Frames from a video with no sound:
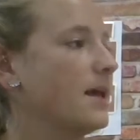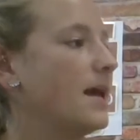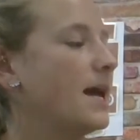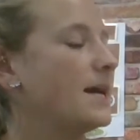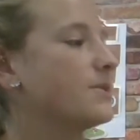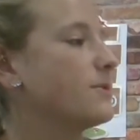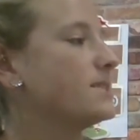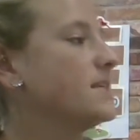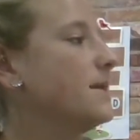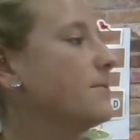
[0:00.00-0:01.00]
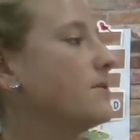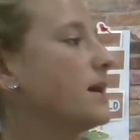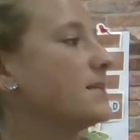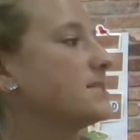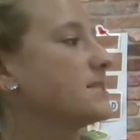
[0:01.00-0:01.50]
At the red table,
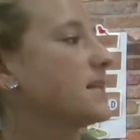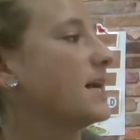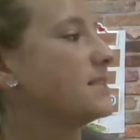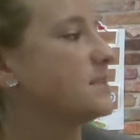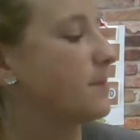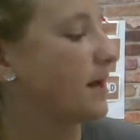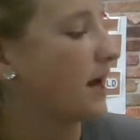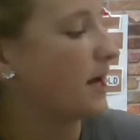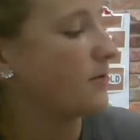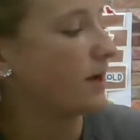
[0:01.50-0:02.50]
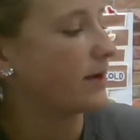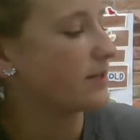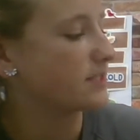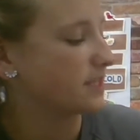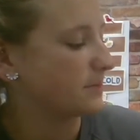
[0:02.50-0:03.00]
I slide into my high
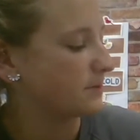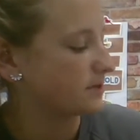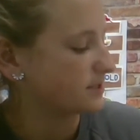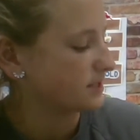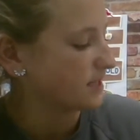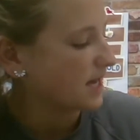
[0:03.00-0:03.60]
wire slippers.